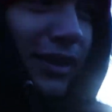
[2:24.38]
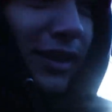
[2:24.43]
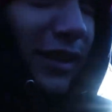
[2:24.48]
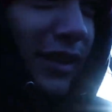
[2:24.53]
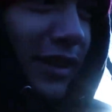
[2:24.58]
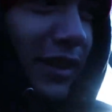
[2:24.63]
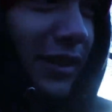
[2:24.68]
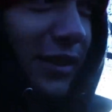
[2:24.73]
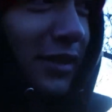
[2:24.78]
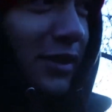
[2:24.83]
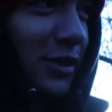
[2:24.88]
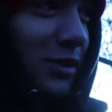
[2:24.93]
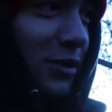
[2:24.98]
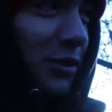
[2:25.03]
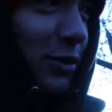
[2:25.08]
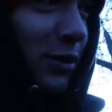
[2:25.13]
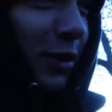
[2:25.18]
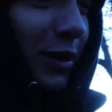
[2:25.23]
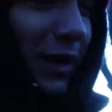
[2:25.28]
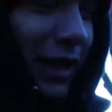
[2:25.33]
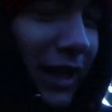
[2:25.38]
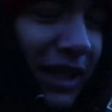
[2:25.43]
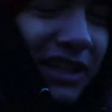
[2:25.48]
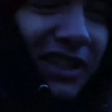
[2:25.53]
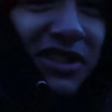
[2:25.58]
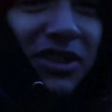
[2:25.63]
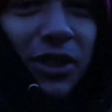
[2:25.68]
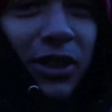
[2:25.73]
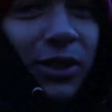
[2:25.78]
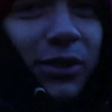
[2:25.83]
guys, so we
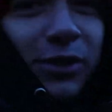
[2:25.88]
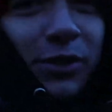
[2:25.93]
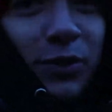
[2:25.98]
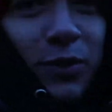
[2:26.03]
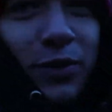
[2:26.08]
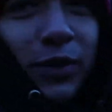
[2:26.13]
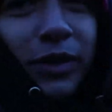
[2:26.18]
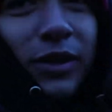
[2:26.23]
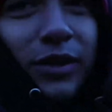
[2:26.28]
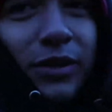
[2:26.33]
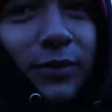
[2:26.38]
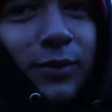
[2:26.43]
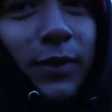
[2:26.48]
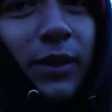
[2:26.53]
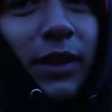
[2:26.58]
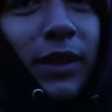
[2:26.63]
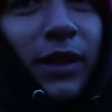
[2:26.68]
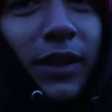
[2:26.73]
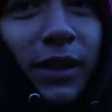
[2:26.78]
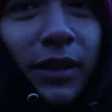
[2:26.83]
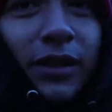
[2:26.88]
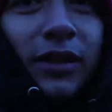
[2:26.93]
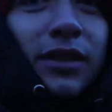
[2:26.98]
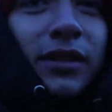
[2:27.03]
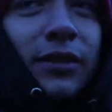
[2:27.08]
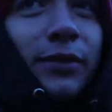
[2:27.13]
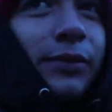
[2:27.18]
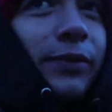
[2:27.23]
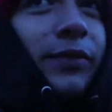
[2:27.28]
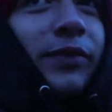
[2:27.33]
just woke up.
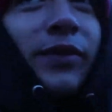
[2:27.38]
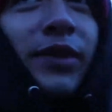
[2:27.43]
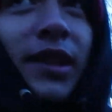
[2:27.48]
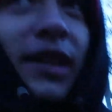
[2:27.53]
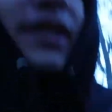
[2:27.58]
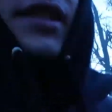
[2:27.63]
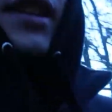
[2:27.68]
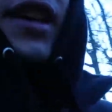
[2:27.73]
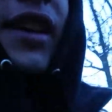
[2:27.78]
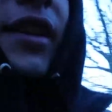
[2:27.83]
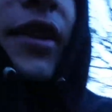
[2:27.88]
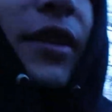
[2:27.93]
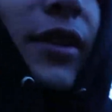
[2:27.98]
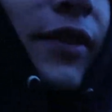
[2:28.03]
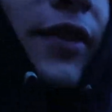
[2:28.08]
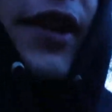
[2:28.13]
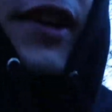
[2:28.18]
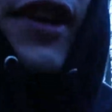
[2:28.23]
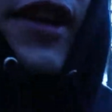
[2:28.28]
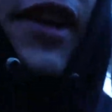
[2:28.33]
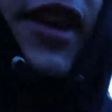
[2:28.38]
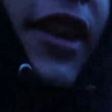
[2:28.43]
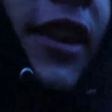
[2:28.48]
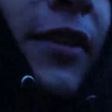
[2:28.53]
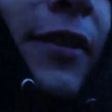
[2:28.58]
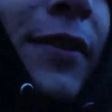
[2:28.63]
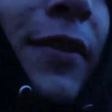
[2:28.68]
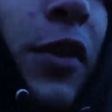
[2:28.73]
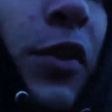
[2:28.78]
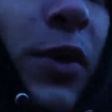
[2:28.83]
Um, it's like freaking
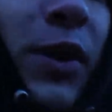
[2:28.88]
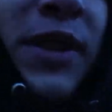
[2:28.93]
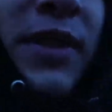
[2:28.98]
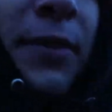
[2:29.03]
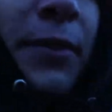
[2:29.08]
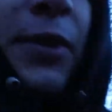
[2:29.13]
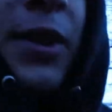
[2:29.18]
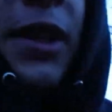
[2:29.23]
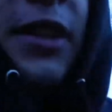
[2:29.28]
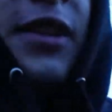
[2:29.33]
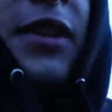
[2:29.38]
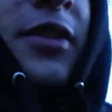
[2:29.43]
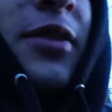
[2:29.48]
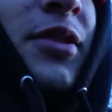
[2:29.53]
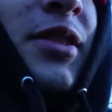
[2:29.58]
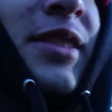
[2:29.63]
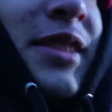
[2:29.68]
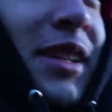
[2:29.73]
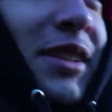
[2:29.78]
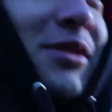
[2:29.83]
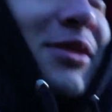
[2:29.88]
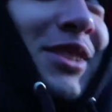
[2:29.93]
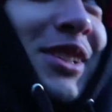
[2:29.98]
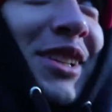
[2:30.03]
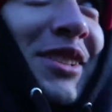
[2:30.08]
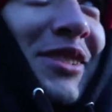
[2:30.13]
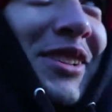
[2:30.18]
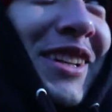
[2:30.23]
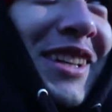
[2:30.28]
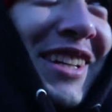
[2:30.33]
40 something degrees
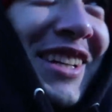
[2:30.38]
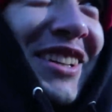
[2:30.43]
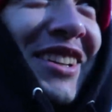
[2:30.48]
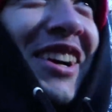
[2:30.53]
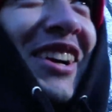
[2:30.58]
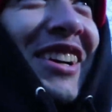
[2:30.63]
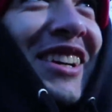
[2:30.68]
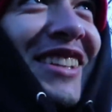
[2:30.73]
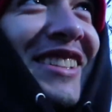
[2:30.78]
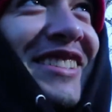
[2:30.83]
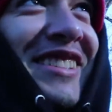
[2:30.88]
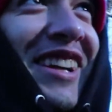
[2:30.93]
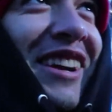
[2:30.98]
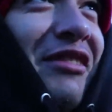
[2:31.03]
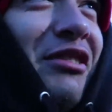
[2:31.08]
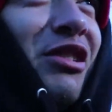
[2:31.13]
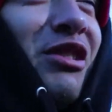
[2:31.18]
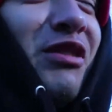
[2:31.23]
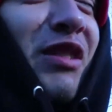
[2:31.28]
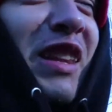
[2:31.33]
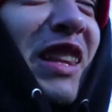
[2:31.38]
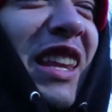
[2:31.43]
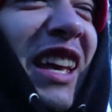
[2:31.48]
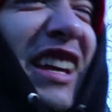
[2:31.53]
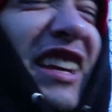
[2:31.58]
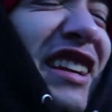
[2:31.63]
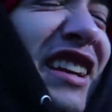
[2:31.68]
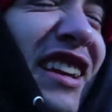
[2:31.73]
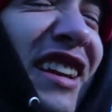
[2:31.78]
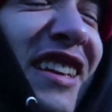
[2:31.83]
outside right now, guys. I woke up in
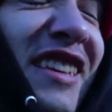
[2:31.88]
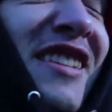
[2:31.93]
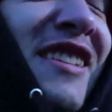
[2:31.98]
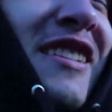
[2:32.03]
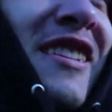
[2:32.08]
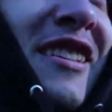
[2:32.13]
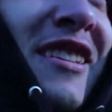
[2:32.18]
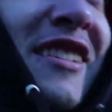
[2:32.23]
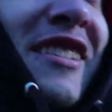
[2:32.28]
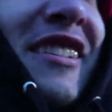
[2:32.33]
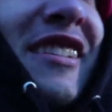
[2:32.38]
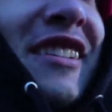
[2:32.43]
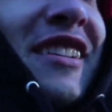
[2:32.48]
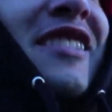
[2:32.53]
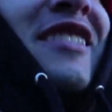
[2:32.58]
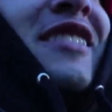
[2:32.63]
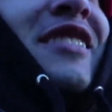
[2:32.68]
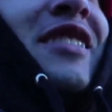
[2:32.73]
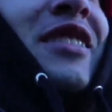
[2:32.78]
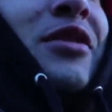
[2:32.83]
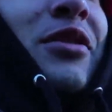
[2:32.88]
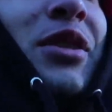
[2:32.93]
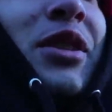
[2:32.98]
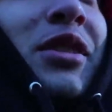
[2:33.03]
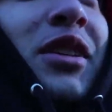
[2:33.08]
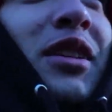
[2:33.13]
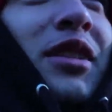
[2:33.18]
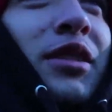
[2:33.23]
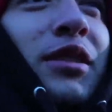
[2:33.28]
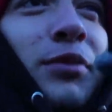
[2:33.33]
like 3
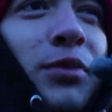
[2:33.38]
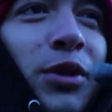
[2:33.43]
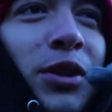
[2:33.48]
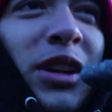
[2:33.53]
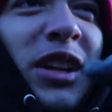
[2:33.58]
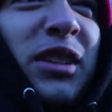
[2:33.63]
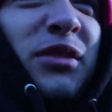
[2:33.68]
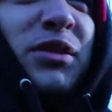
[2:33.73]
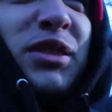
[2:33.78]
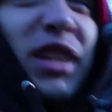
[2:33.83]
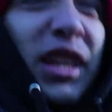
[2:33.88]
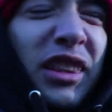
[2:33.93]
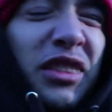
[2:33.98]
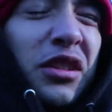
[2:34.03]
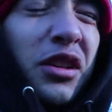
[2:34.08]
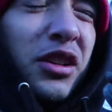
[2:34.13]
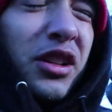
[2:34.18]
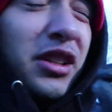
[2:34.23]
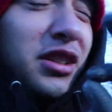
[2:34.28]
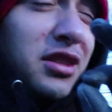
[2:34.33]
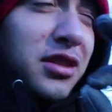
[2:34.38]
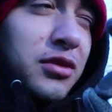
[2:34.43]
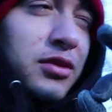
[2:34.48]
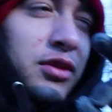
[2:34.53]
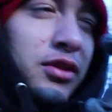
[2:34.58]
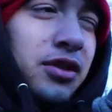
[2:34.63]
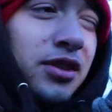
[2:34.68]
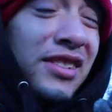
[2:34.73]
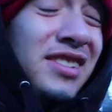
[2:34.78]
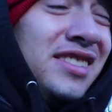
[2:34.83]
o'clock in the morning it was like 32
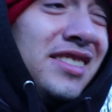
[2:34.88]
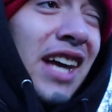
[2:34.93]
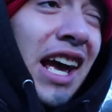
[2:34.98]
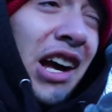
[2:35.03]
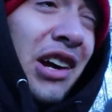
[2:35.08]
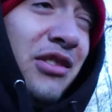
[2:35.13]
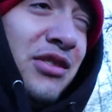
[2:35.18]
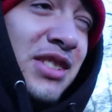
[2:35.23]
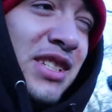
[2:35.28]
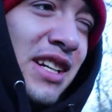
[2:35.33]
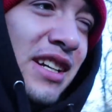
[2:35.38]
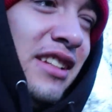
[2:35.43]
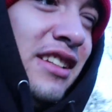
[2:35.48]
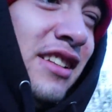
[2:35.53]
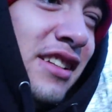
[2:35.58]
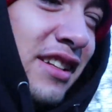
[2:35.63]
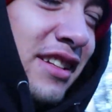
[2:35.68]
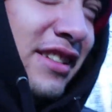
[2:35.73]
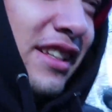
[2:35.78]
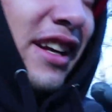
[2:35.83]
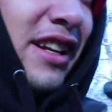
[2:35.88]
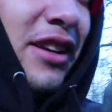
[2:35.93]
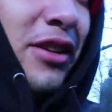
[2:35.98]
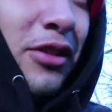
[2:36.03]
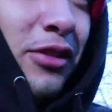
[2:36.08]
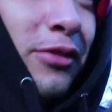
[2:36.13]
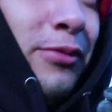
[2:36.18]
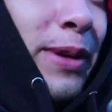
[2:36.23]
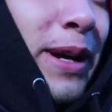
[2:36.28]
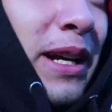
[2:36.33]
degrees outside because I had to
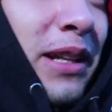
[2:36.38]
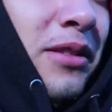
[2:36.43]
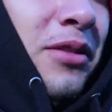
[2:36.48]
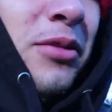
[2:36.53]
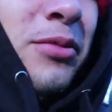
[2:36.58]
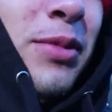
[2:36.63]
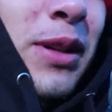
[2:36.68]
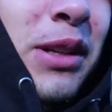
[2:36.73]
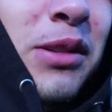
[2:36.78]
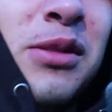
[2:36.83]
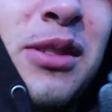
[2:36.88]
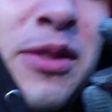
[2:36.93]
go to the bathroom but it